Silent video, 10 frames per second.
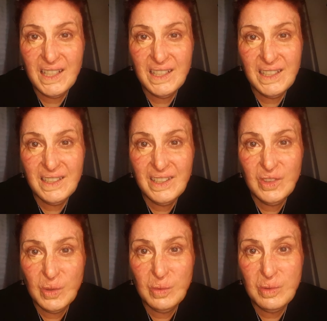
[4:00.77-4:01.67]

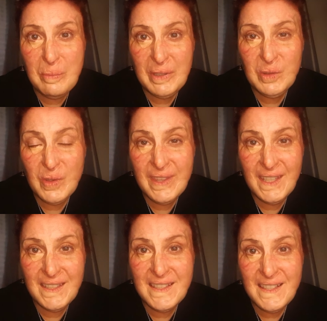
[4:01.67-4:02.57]
rubbing on the
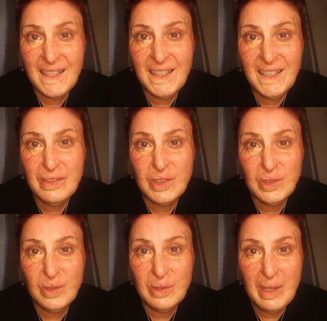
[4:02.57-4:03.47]
inside of the shoe
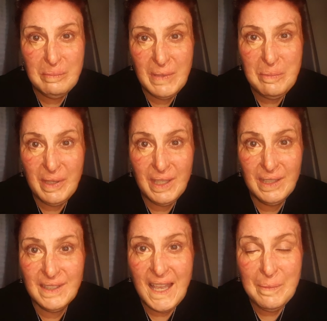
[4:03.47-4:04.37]
and maybe
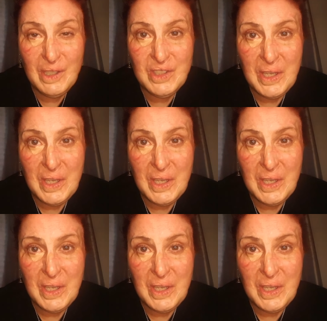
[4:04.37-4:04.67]
damage it.